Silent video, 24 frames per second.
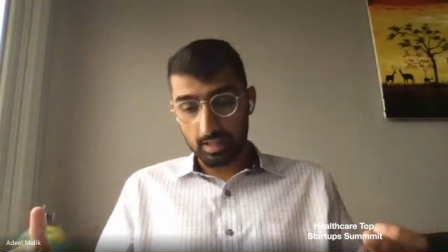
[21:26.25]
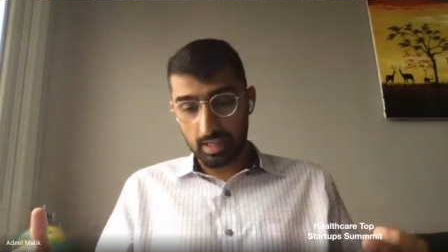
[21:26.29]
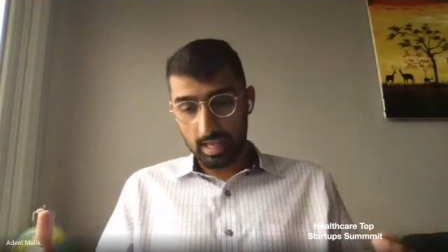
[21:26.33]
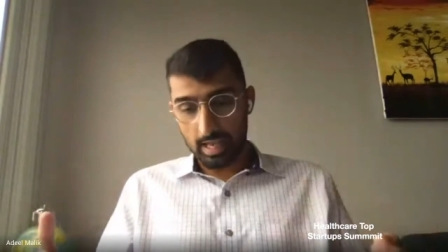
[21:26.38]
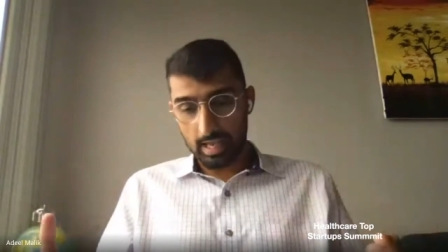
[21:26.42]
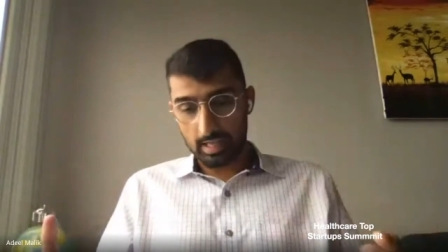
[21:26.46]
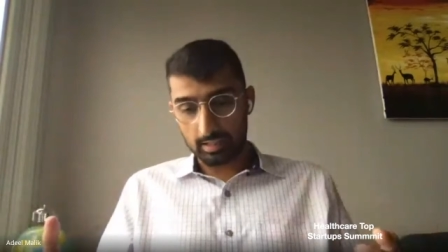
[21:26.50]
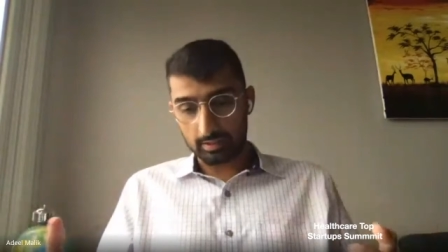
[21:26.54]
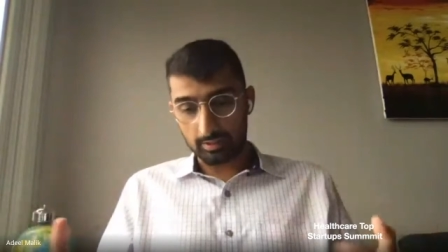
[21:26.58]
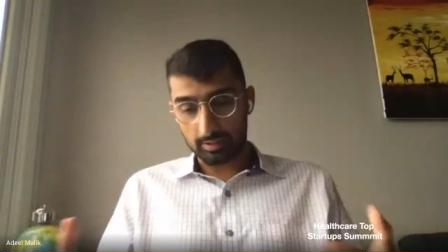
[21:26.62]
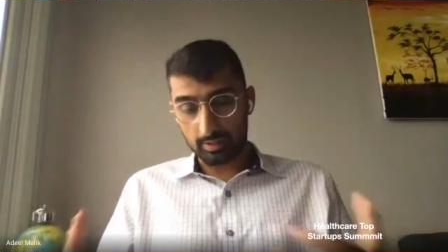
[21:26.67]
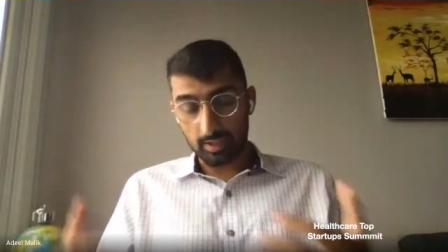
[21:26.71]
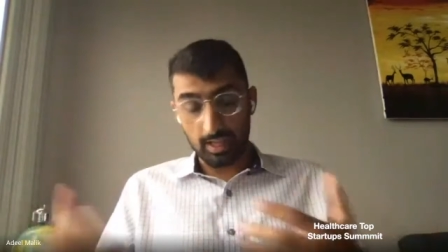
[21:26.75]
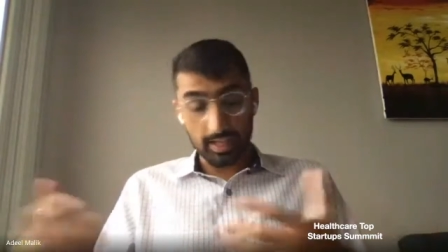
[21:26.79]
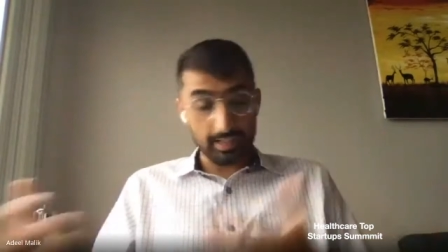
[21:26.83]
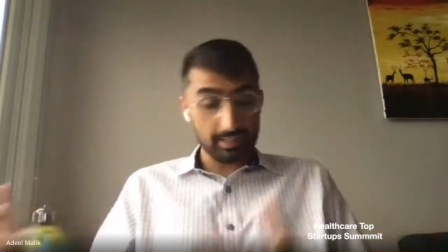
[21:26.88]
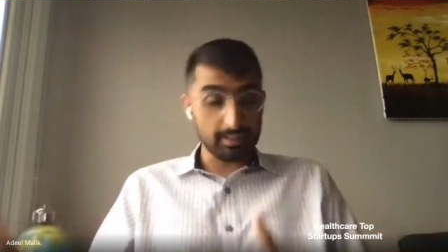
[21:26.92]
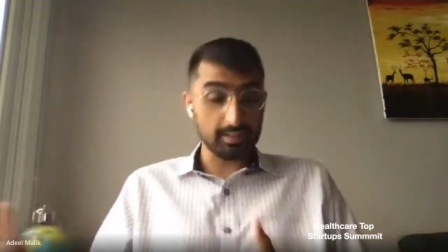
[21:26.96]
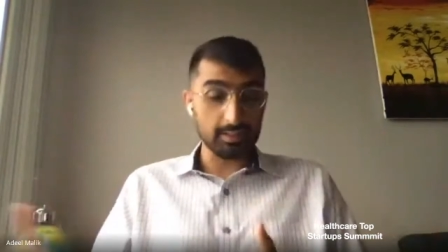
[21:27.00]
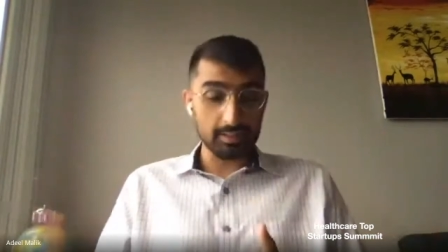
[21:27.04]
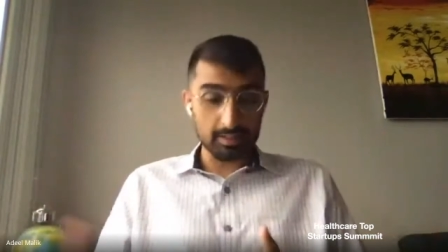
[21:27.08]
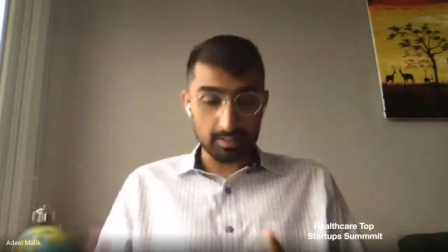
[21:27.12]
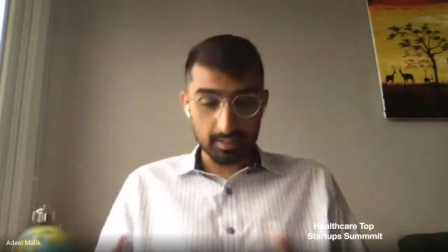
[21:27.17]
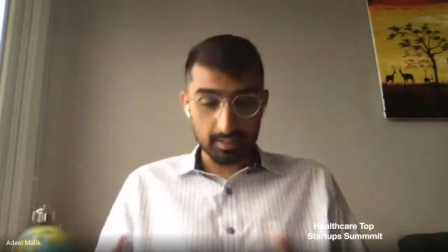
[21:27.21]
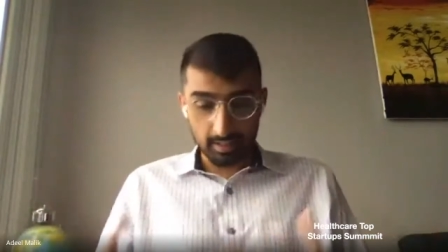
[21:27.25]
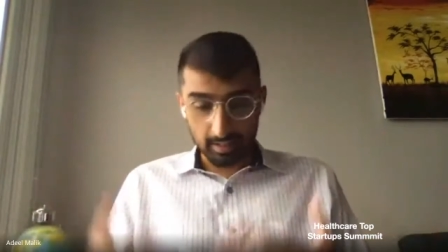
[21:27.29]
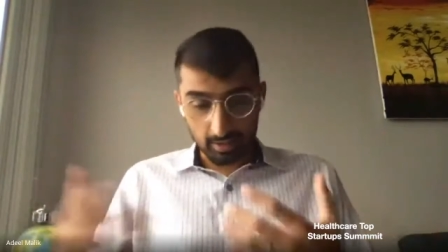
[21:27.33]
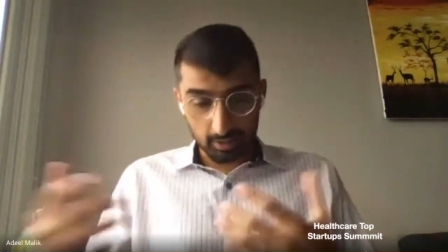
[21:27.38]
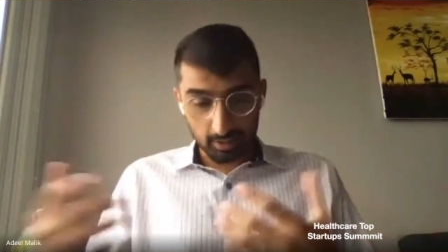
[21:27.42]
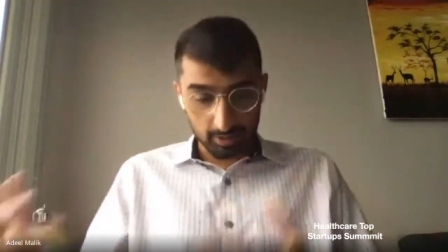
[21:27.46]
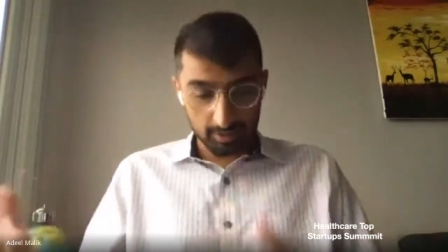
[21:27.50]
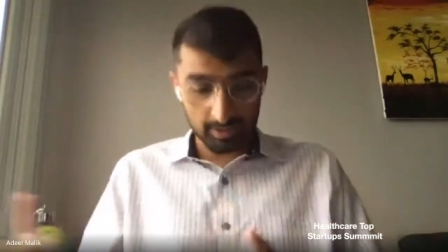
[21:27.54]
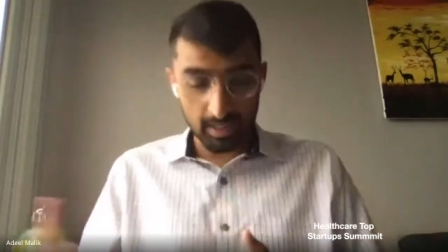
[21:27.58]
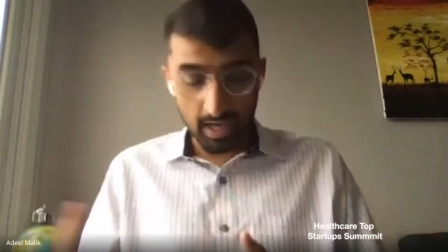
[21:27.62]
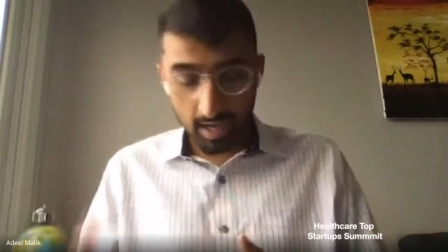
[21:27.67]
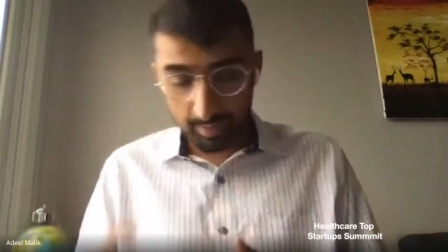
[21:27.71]
licensing or
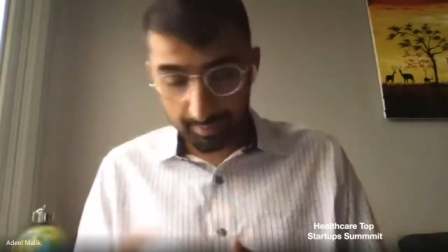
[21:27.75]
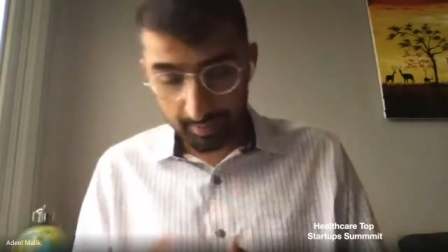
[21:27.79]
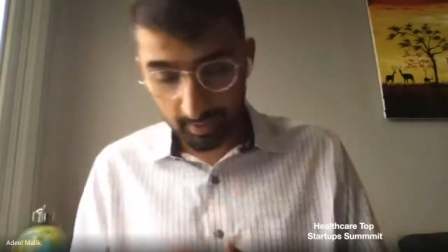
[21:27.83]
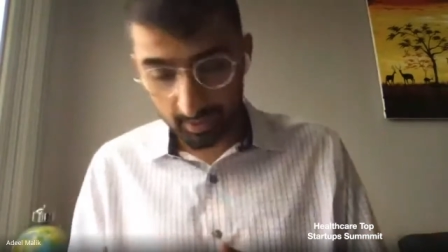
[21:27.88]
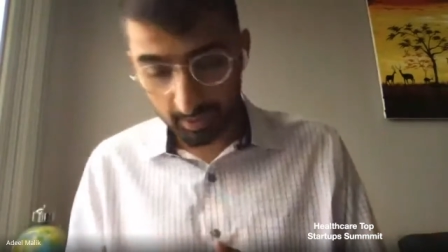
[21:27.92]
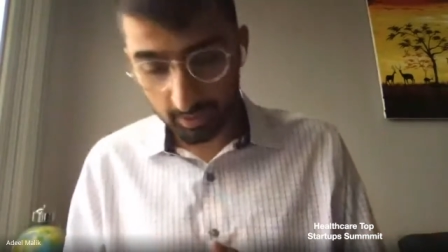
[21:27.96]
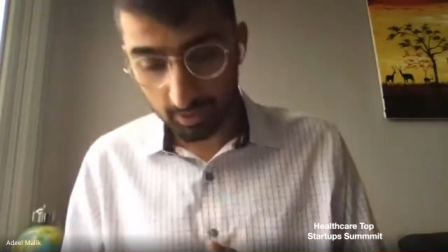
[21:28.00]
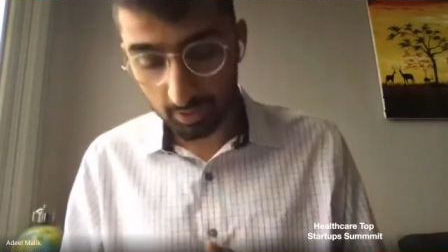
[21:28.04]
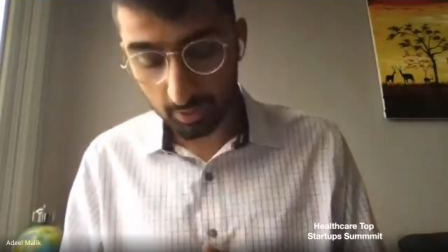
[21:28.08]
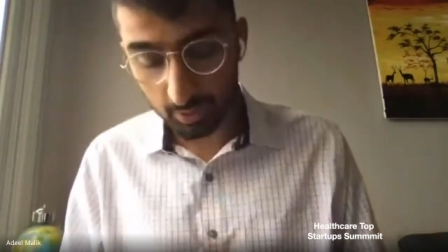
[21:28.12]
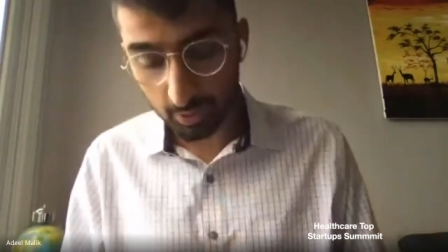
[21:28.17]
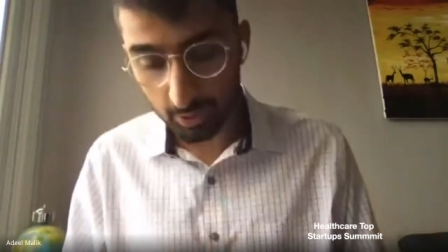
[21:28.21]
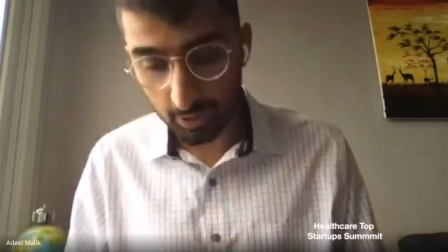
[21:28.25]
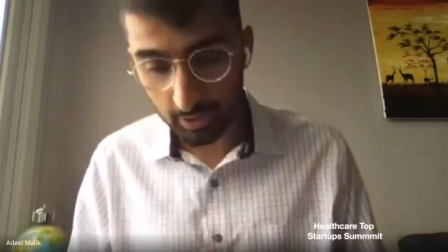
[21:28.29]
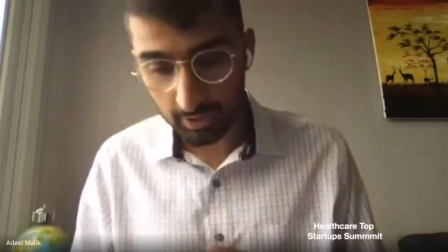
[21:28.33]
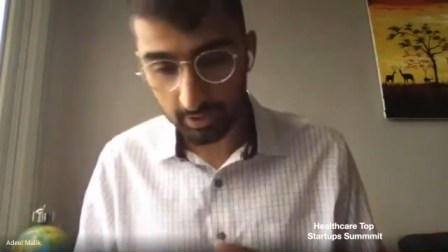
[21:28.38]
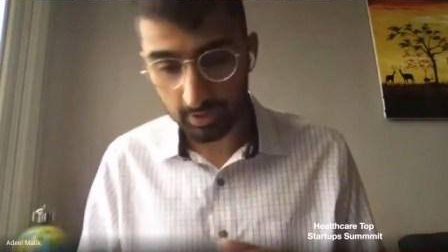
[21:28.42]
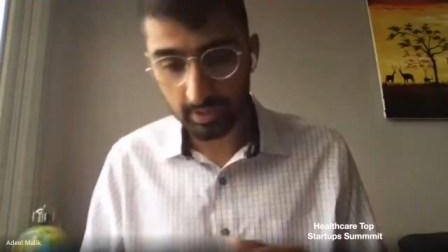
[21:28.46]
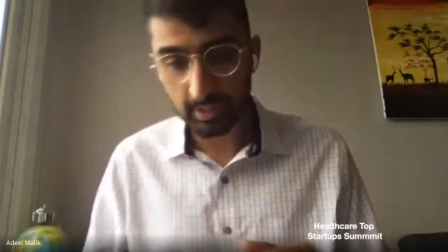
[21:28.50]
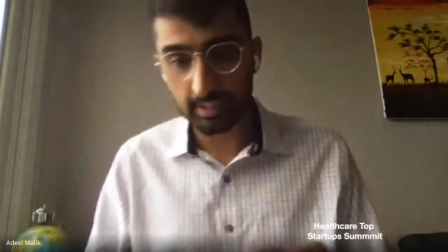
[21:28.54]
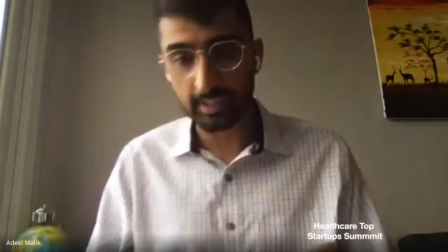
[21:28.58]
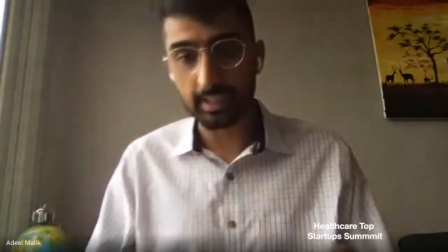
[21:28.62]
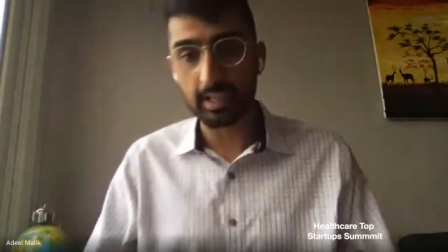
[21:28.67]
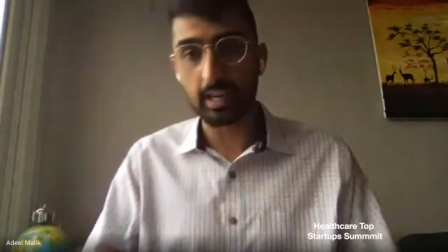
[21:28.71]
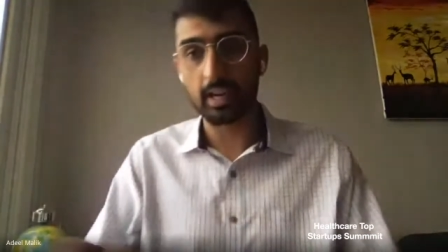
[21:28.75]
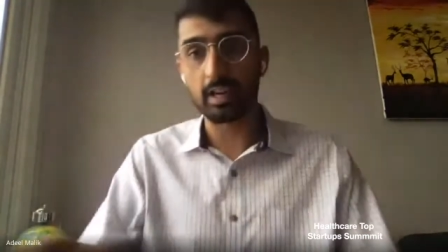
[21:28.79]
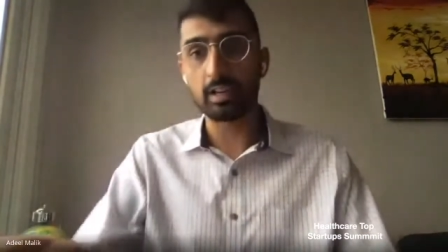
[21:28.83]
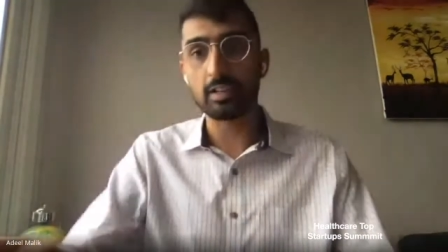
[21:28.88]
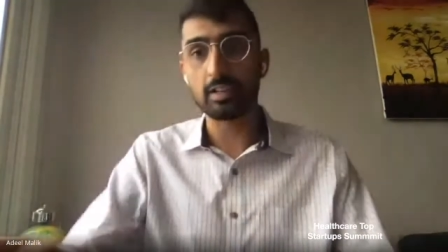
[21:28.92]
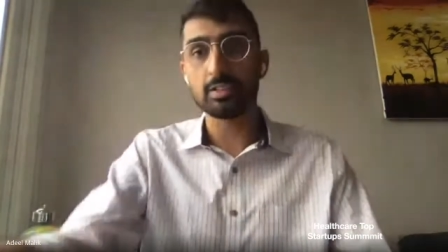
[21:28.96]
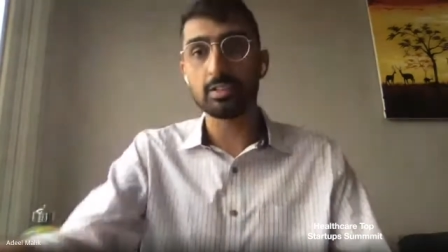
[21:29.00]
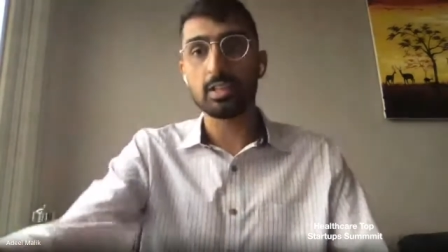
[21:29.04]
adopting solutions like ours?